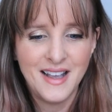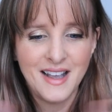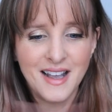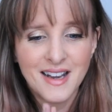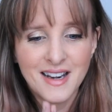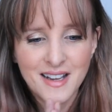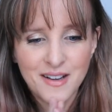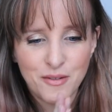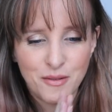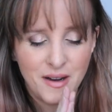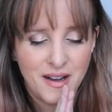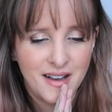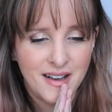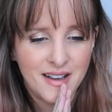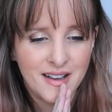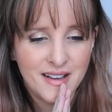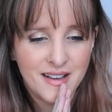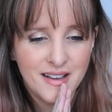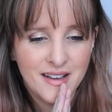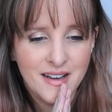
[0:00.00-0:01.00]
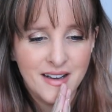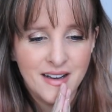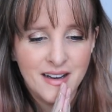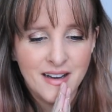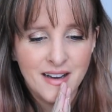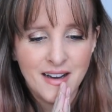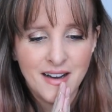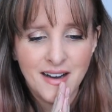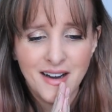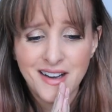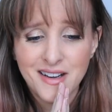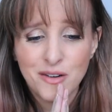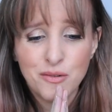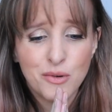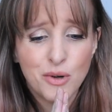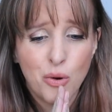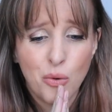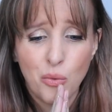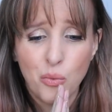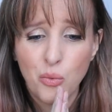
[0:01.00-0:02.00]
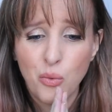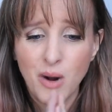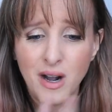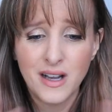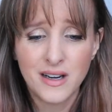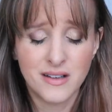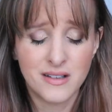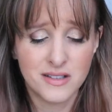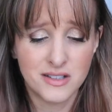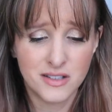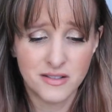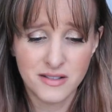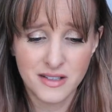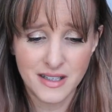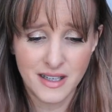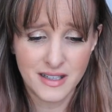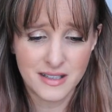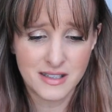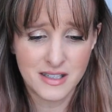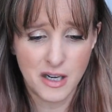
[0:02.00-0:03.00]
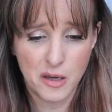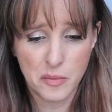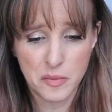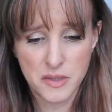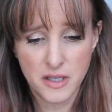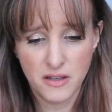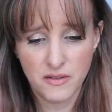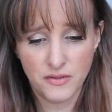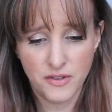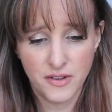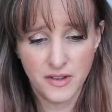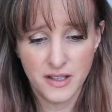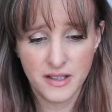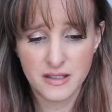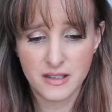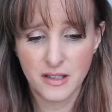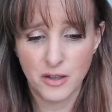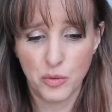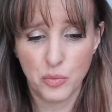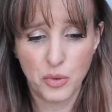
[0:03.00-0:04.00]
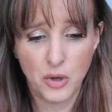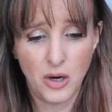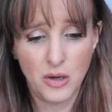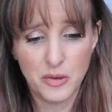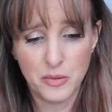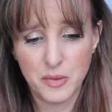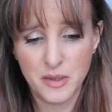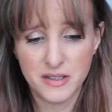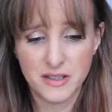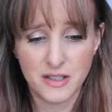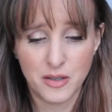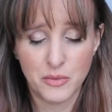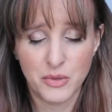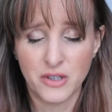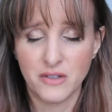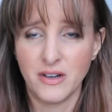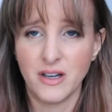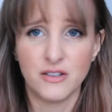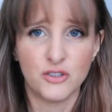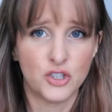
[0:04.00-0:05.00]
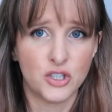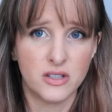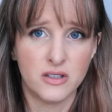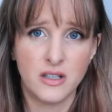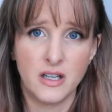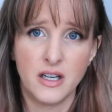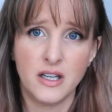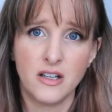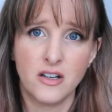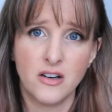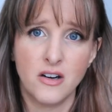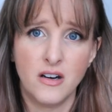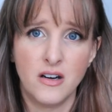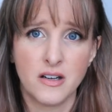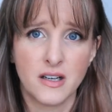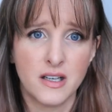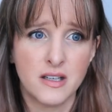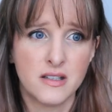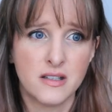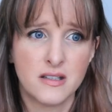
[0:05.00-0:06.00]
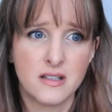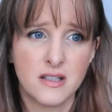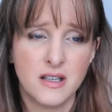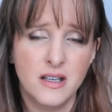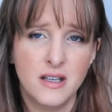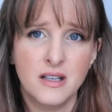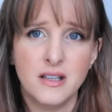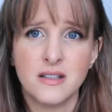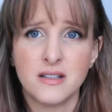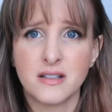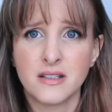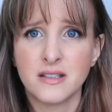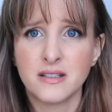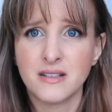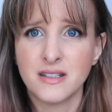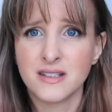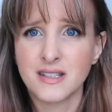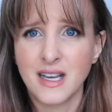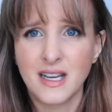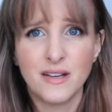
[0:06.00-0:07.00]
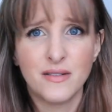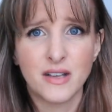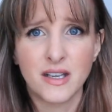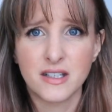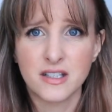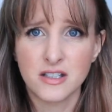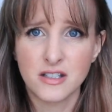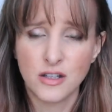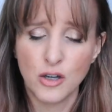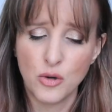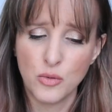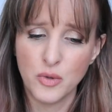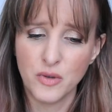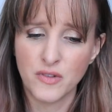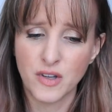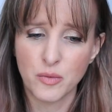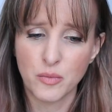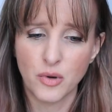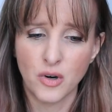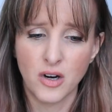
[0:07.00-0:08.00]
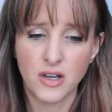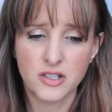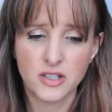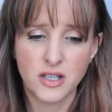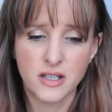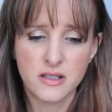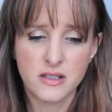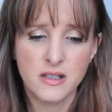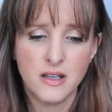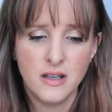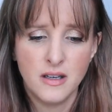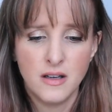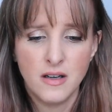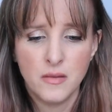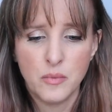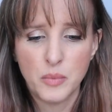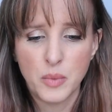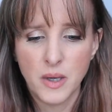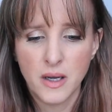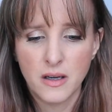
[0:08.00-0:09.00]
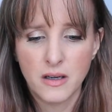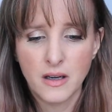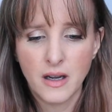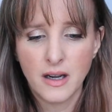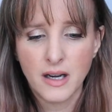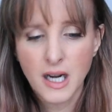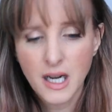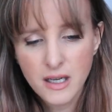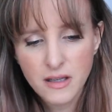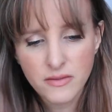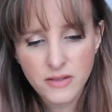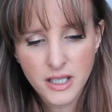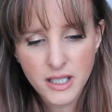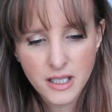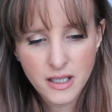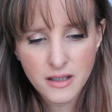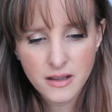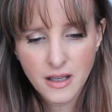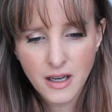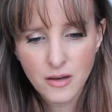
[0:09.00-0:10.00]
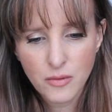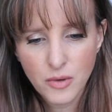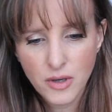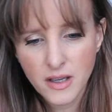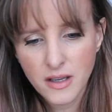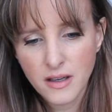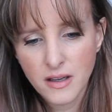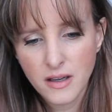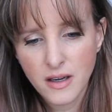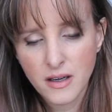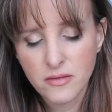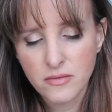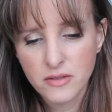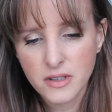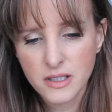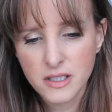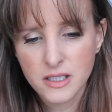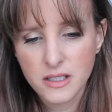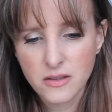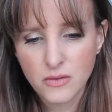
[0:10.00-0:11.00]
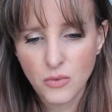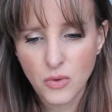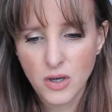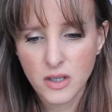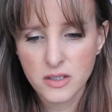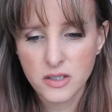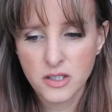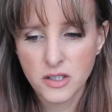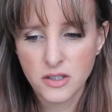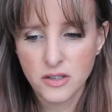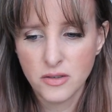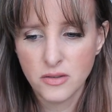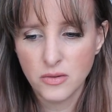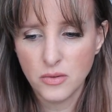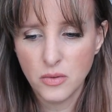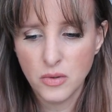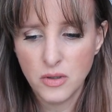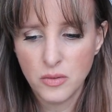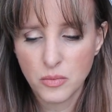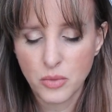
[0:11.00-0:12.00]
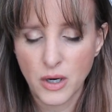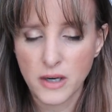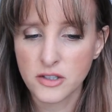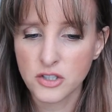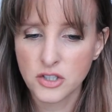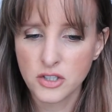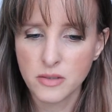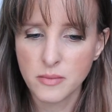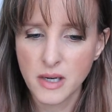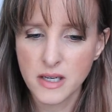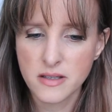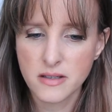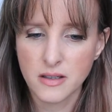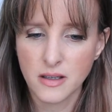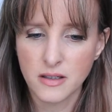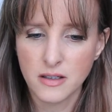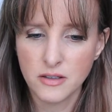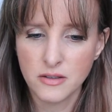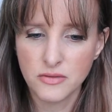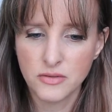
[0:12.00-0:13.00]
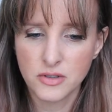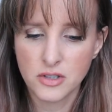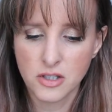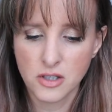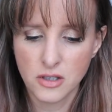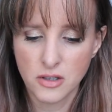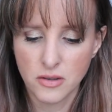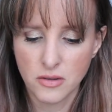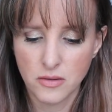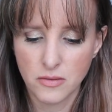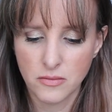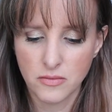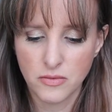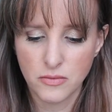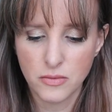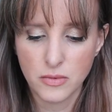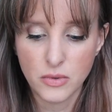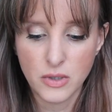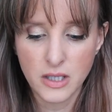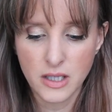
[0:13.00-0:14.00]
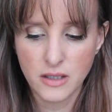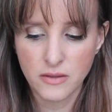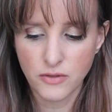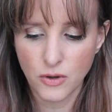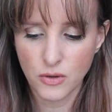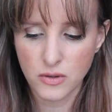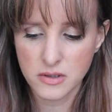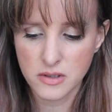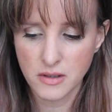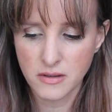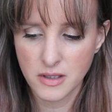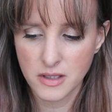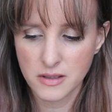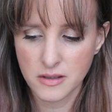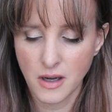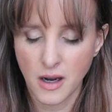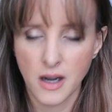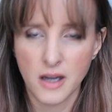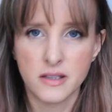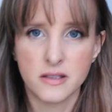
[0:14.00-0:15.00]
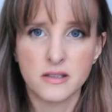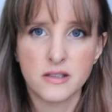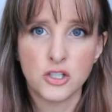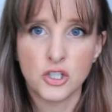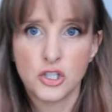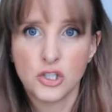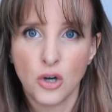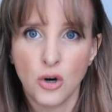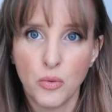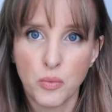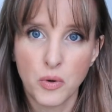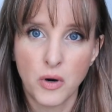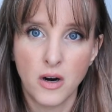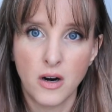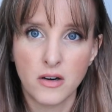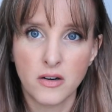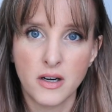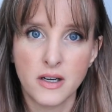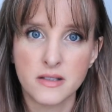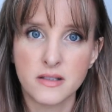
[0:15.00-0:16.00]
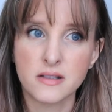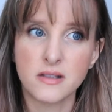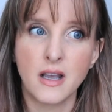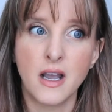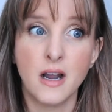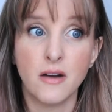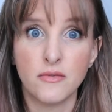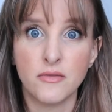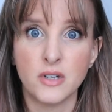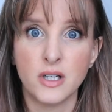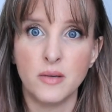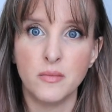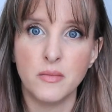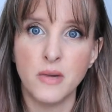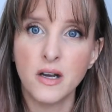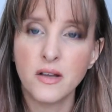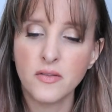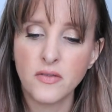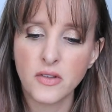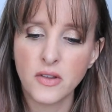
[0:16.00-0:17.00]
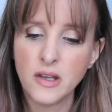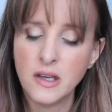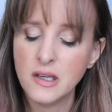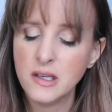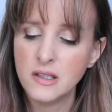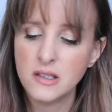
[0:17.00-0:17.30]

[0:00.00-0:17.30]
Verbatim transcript: Anyway, I don't know when I'll do the next update for this. It'll probably be somewhere around July or August. It's kind of like a slow moving project, but I kind of like it that way. I really didn't want to pressure myself to really focus on these guys and show progress every month.